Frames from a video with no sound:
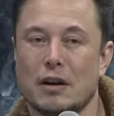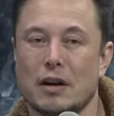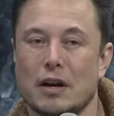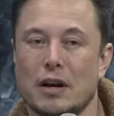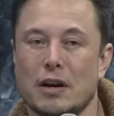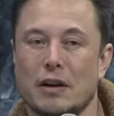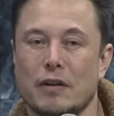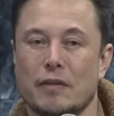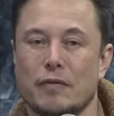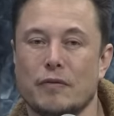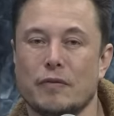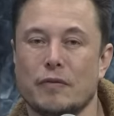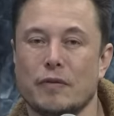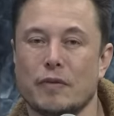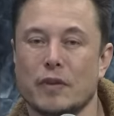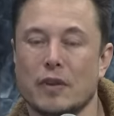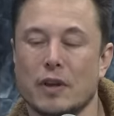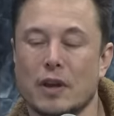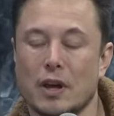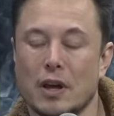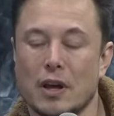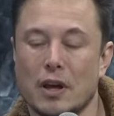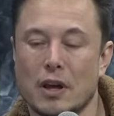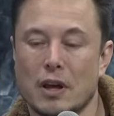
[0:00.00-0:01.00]
Um,
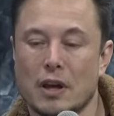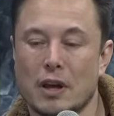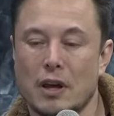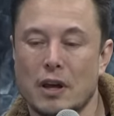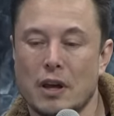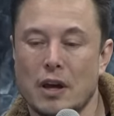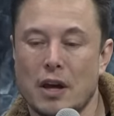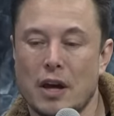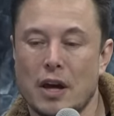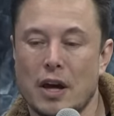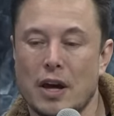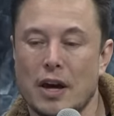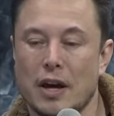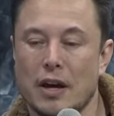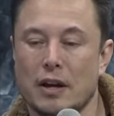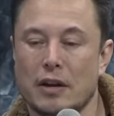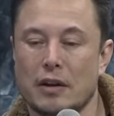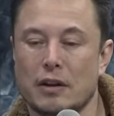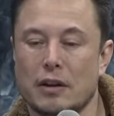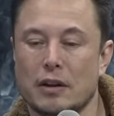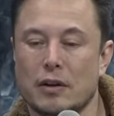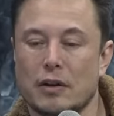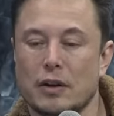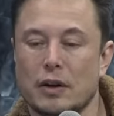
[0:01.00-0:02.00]

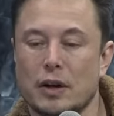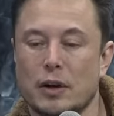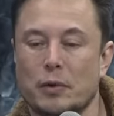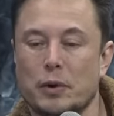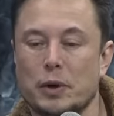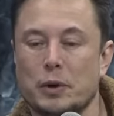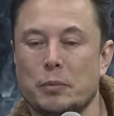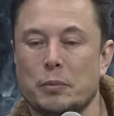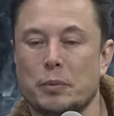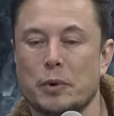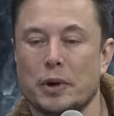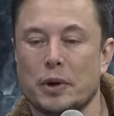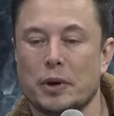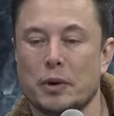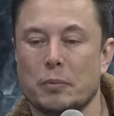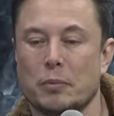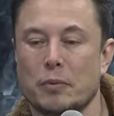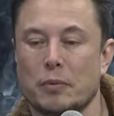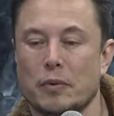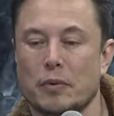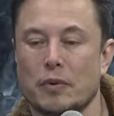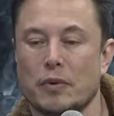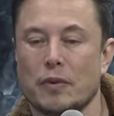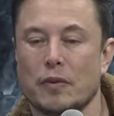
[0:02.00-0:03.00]
and you know, when you put your
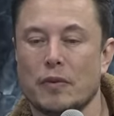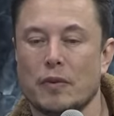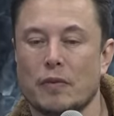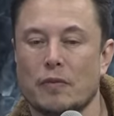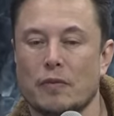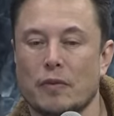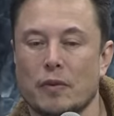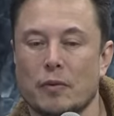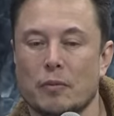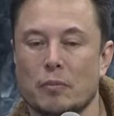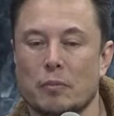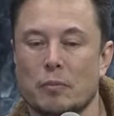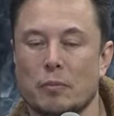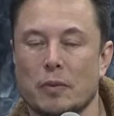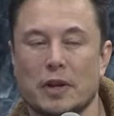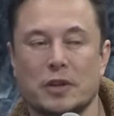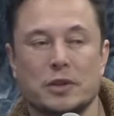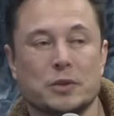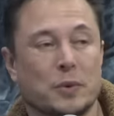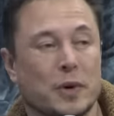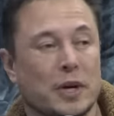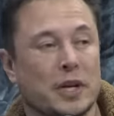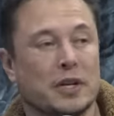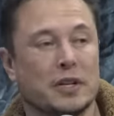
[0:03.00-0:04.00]
blood,
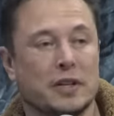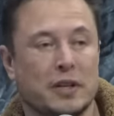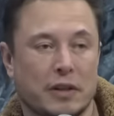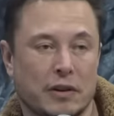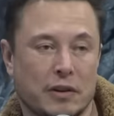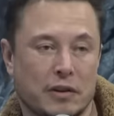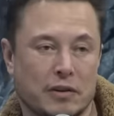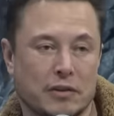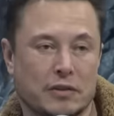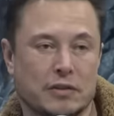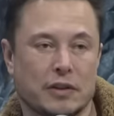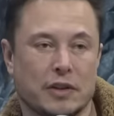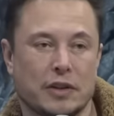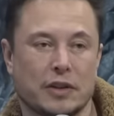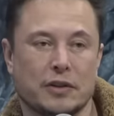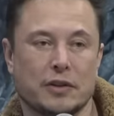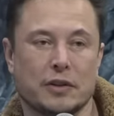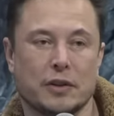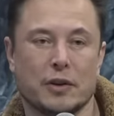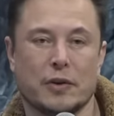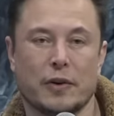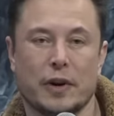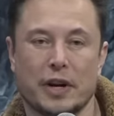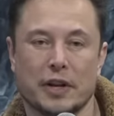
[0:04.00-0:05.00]
sweat, and tears
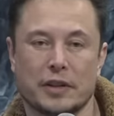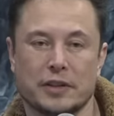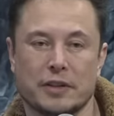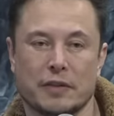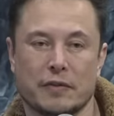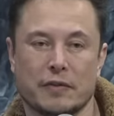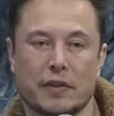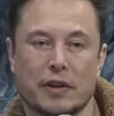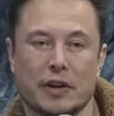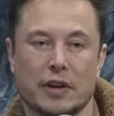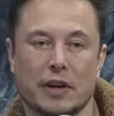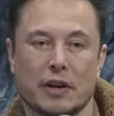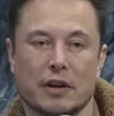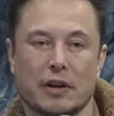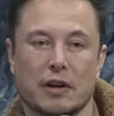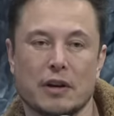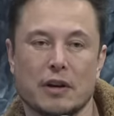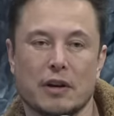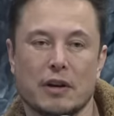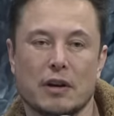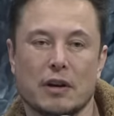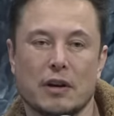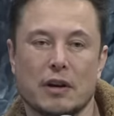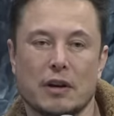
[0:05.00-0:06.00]
into creating something,
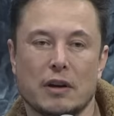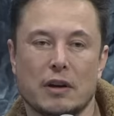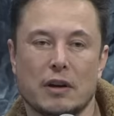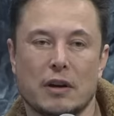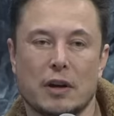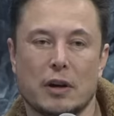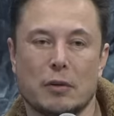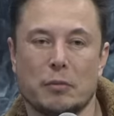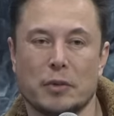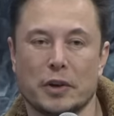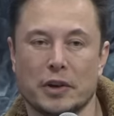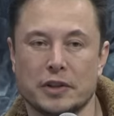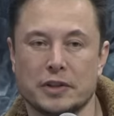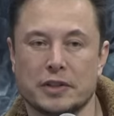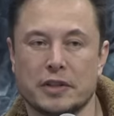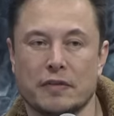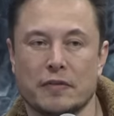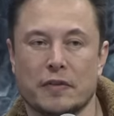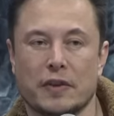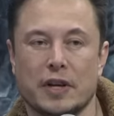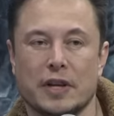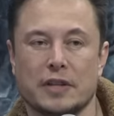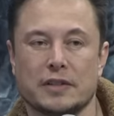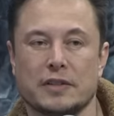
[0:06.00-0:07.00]
or building
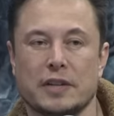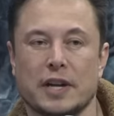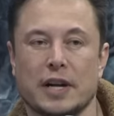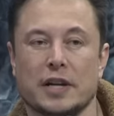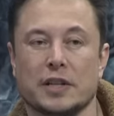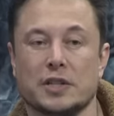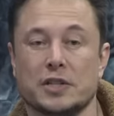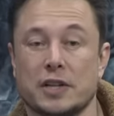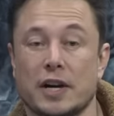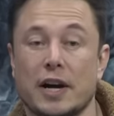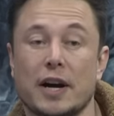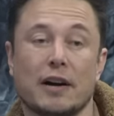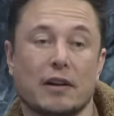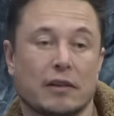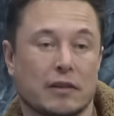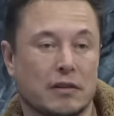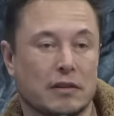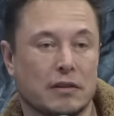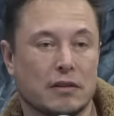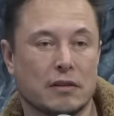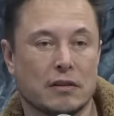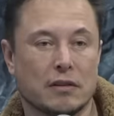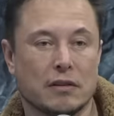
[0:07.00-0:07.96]
something, it's like a child.